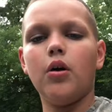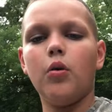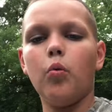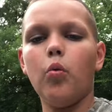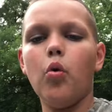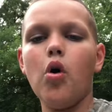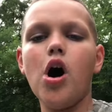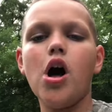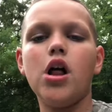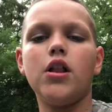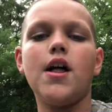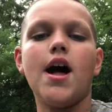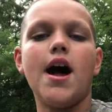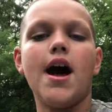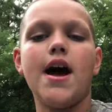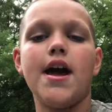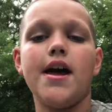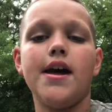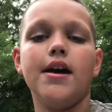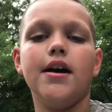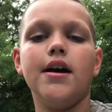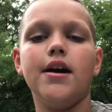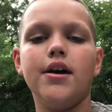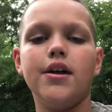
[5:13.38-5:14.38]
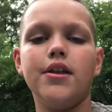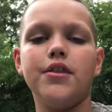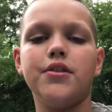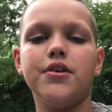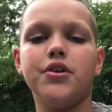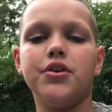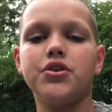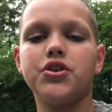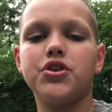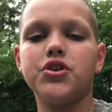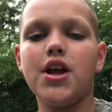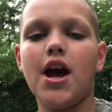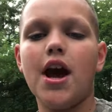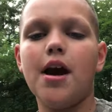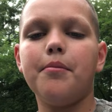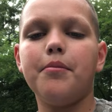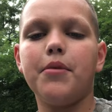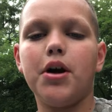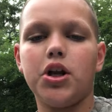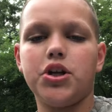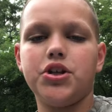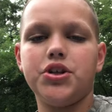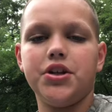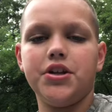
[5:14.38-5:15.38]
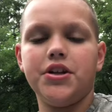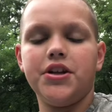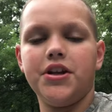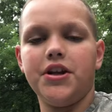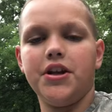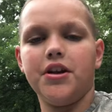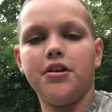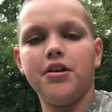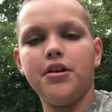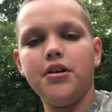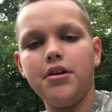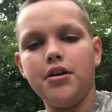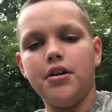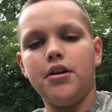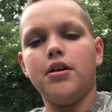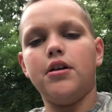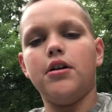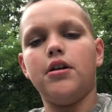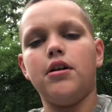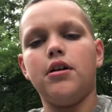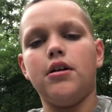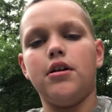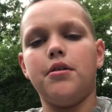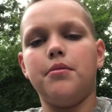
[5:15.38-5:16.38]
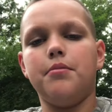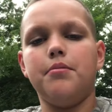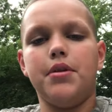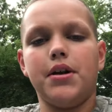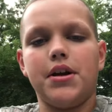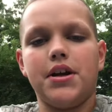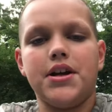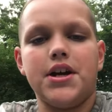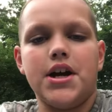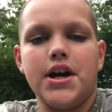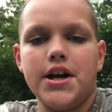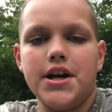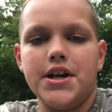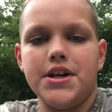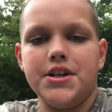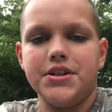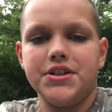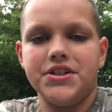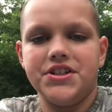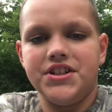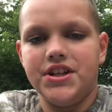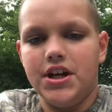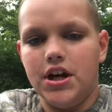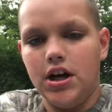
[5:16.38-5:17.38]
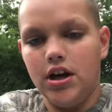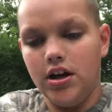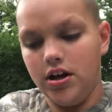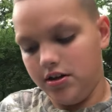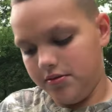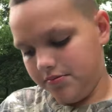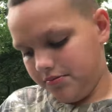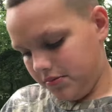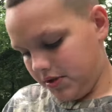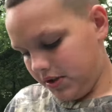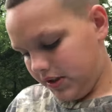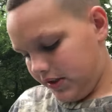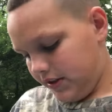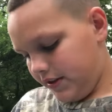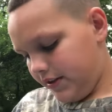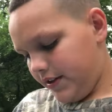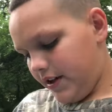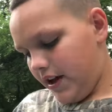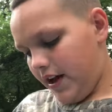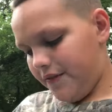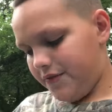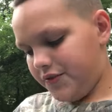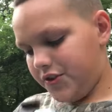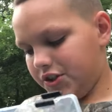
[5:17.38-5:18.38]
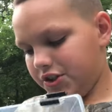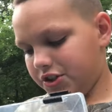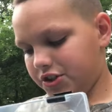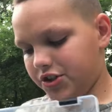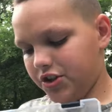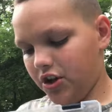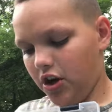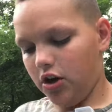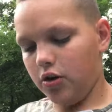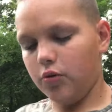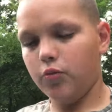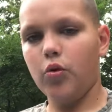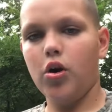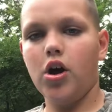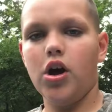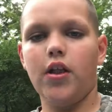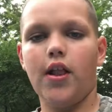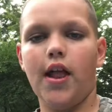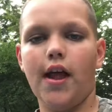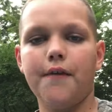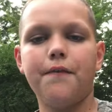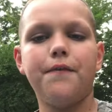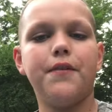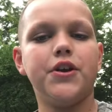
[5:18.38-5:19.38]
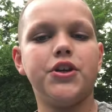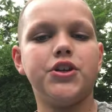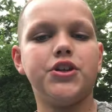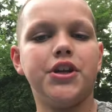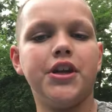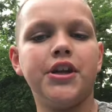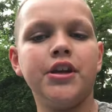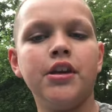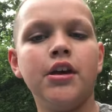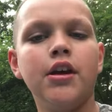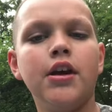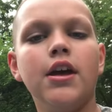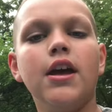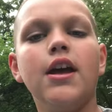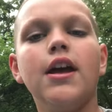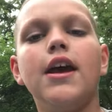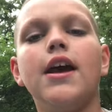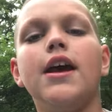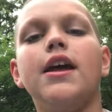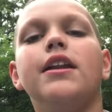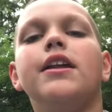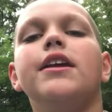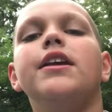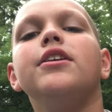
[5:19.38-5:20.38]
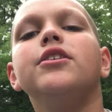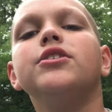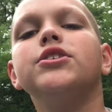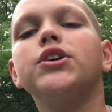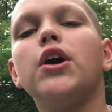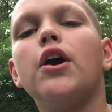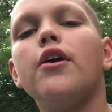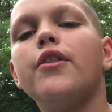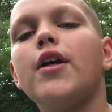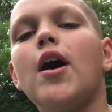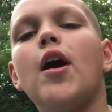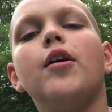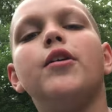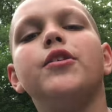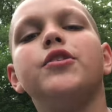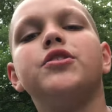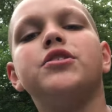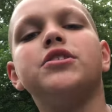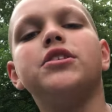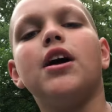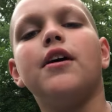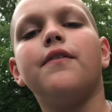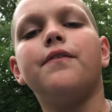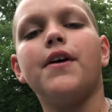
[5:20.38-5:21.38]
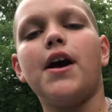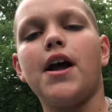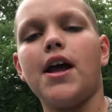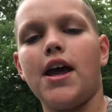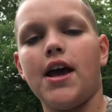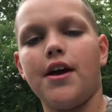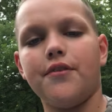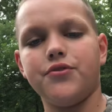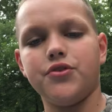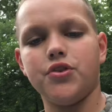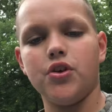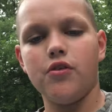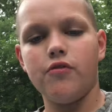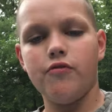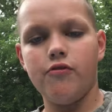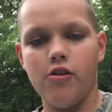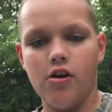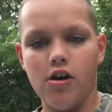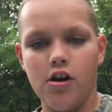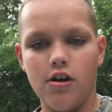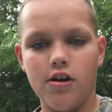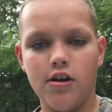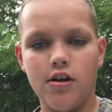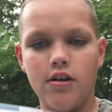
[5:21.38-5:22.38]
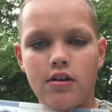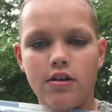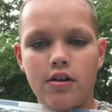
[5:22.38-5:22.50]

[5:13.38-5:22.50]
Walleye. There's not much in here because I've just started walleye fishing, and here's all the stuff I have so far.